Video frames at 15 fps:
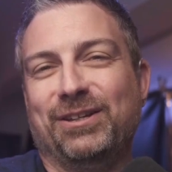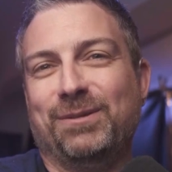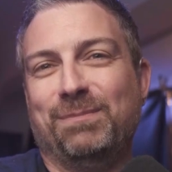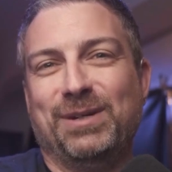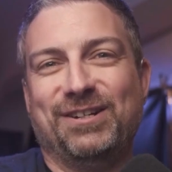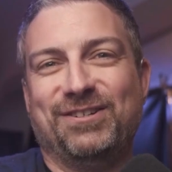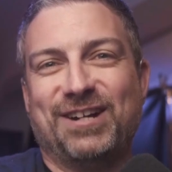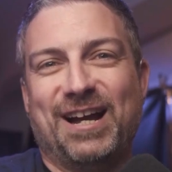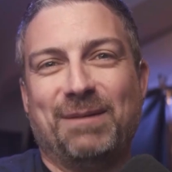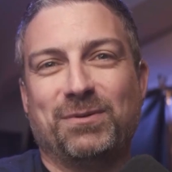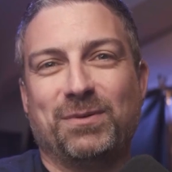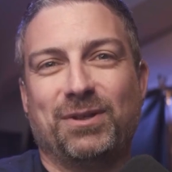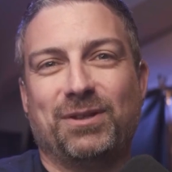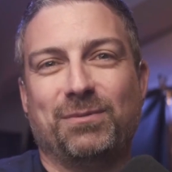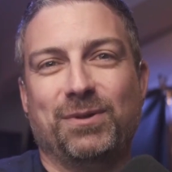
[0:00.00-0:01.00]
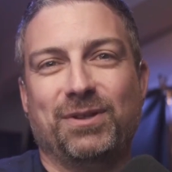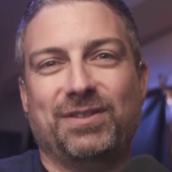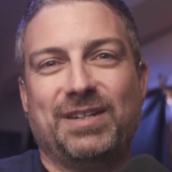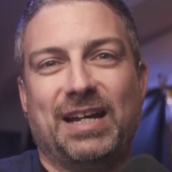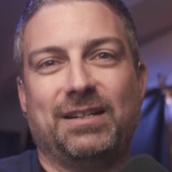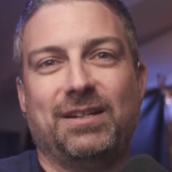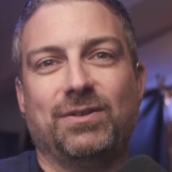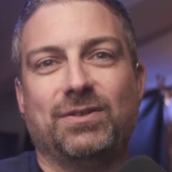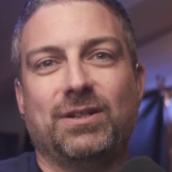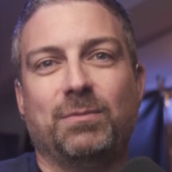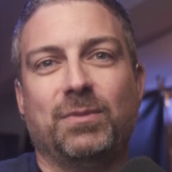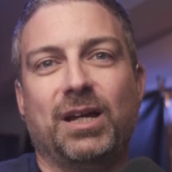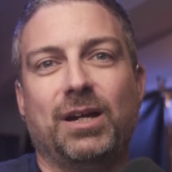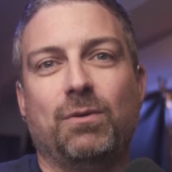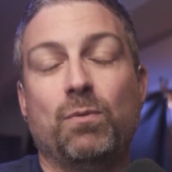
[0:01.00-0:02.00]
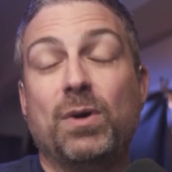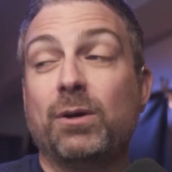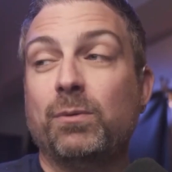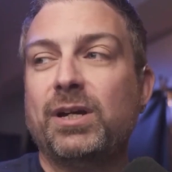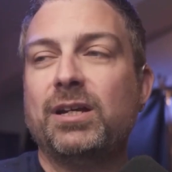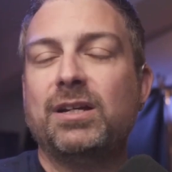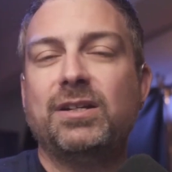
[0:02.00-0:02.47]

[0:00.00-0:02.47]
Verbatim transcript: million big jobs with technos, and I'm like, when are